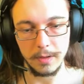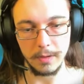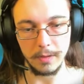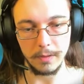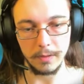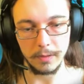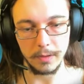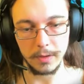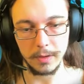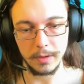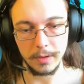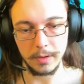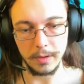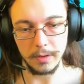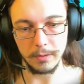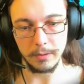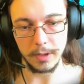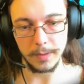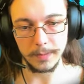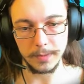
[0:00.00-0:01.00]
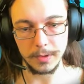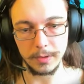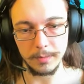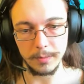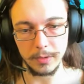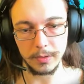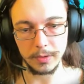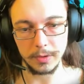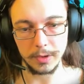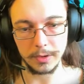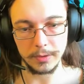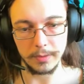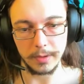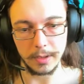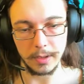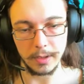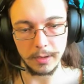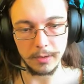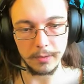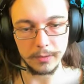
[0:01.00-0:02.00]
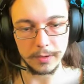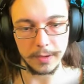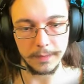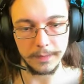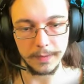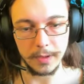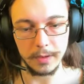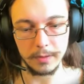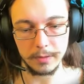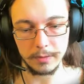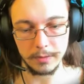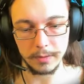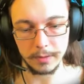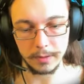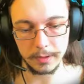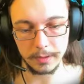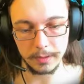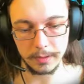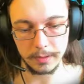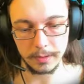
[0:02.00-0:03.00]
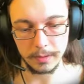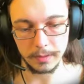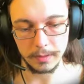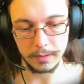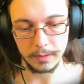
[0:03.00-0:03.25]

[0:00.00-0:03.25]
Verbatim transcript: All good. I'll grab two more just so I can close off the entrance.